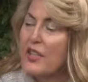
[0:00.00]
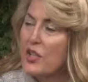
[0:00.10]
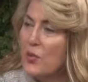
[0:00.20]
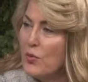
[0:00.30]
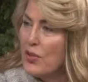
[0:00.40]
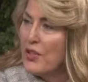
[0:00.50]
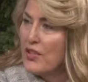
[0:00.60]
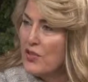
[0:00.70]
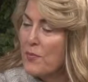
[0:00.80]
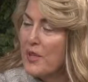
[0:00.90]
And you were
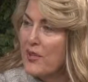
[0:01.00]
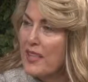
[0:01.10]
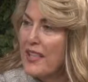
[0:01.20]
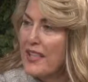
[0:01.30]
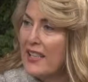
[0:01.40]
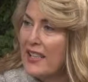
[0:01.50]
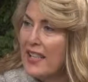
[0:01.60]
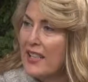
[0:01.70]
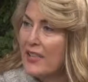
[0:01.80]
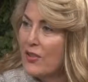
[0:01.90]
instrumental in getting
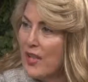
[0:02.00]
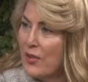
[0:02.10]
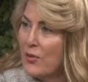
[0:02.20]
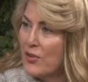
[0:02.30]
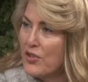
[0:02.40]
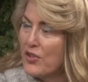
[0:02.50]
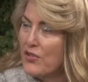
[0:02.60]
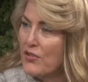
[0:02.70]
that grant, weren't you?